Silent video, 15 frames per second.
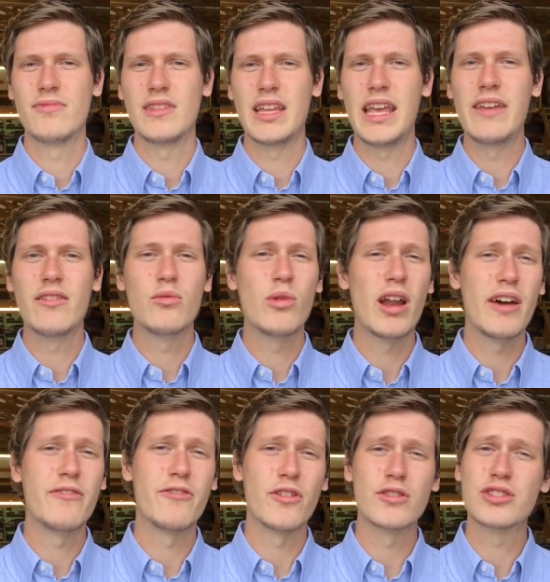Even when I
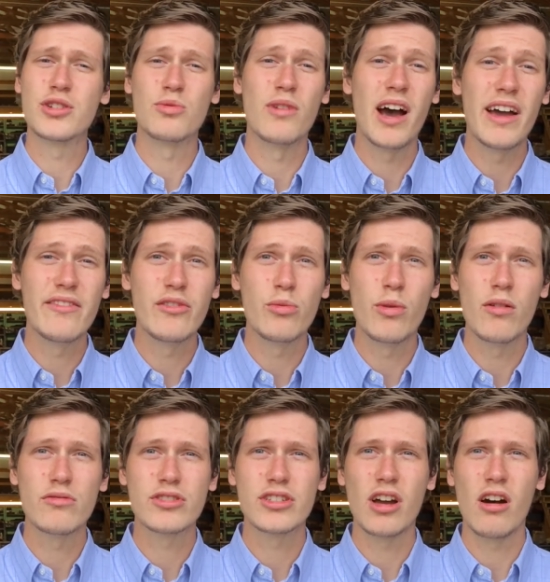first arrived at
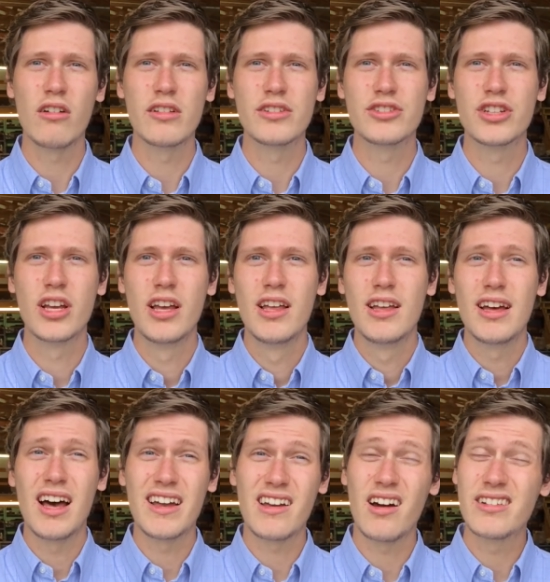Welch College,
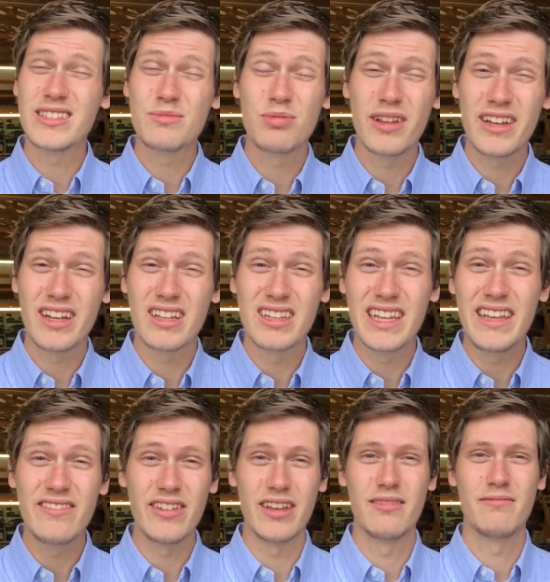I contemplated
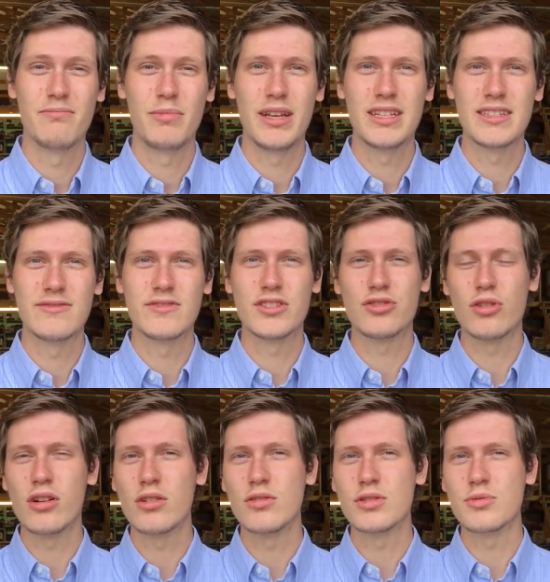leaving because of
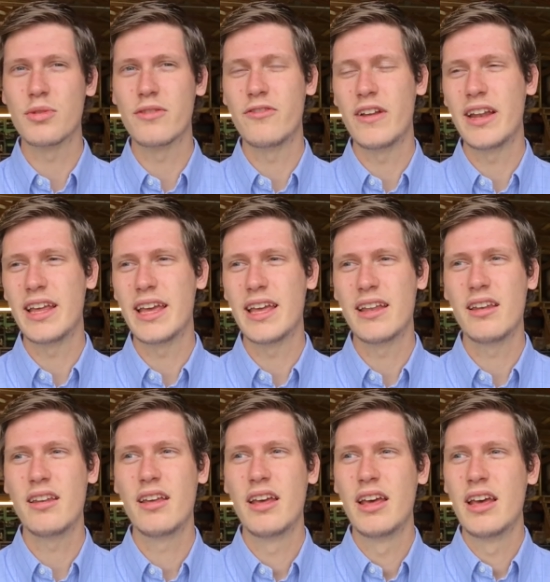struggles with fitting
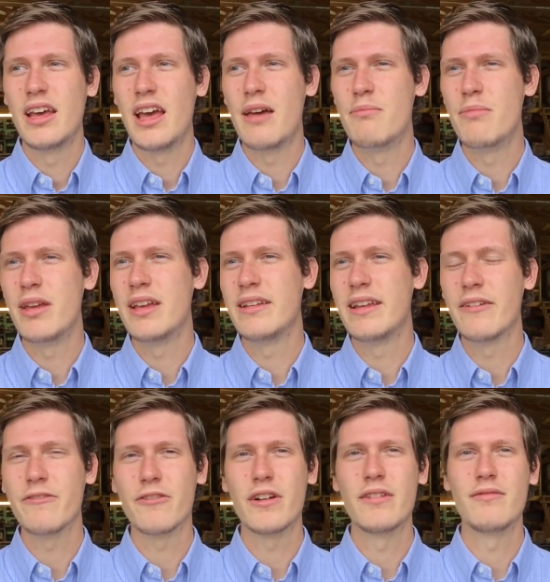in and being
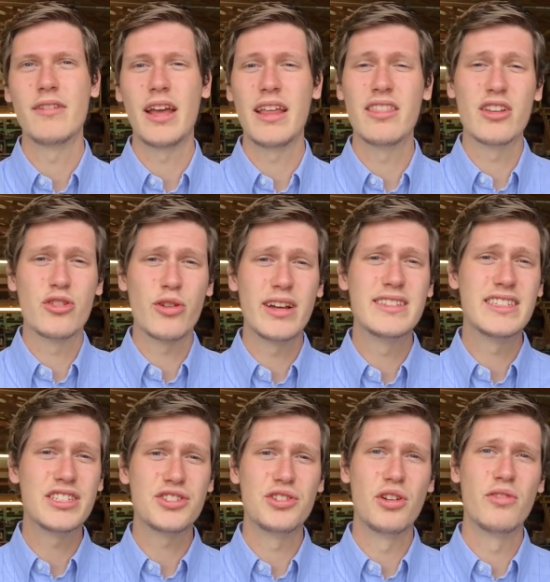different and the
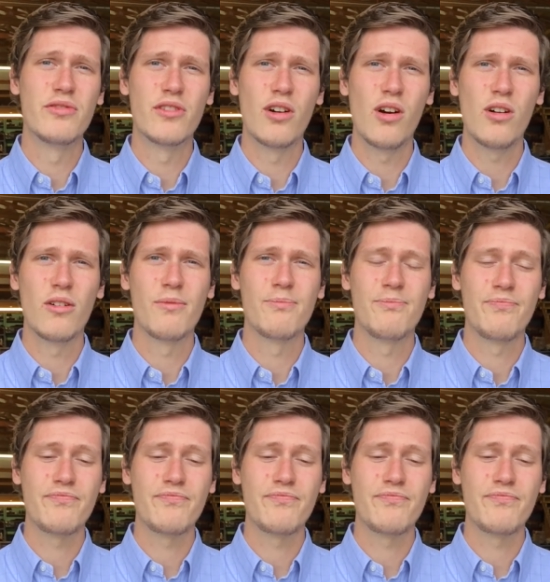transition overall.